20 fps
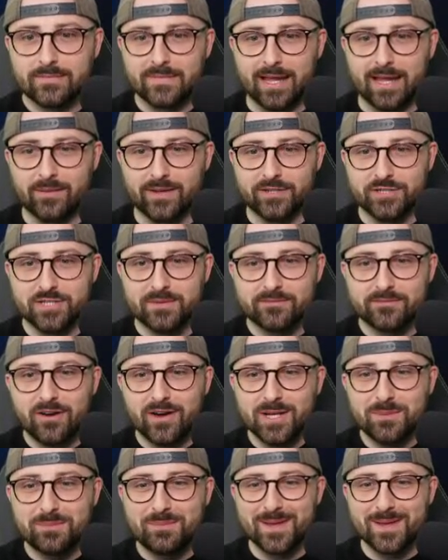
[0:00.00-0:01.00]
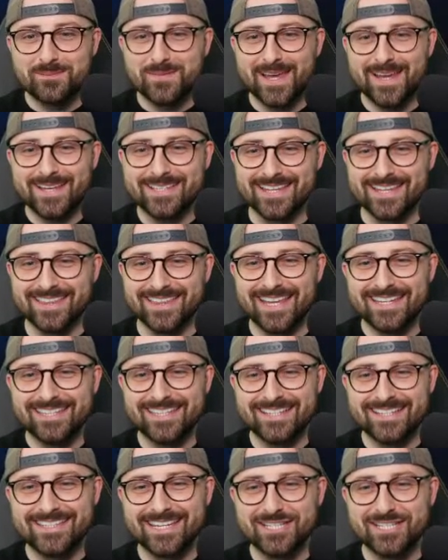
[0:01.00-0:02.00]
Loud engine. Vardy would be amazing. Then
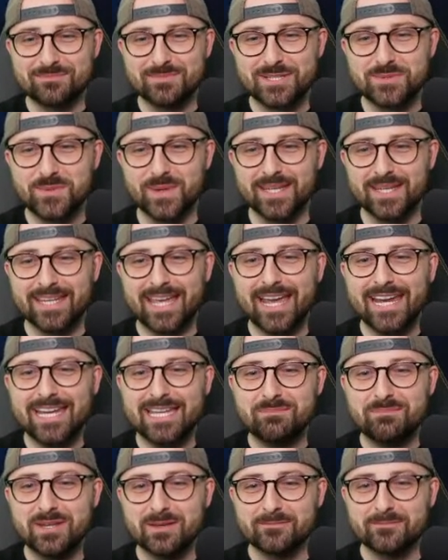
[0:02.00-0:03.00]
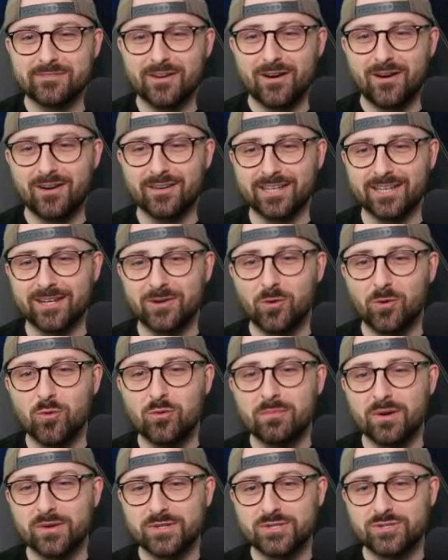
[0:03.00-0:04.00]
decision between KDB and Vardy.
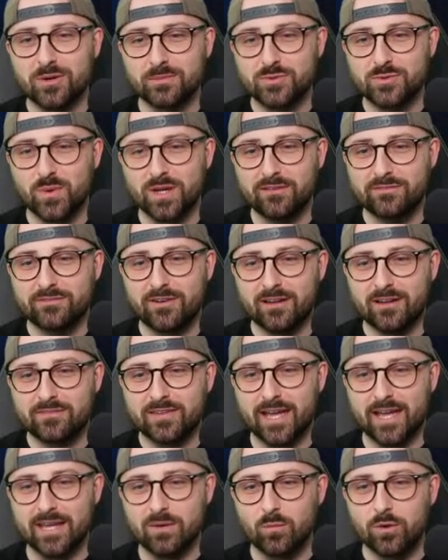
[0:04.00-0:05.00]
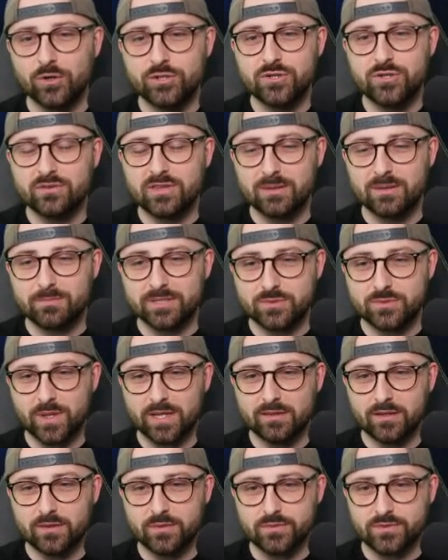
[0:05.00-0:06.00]
Almost top 25k. What do you think
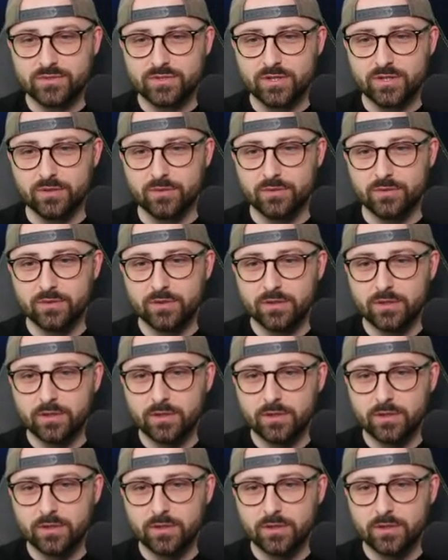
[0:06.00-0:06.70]
between those two?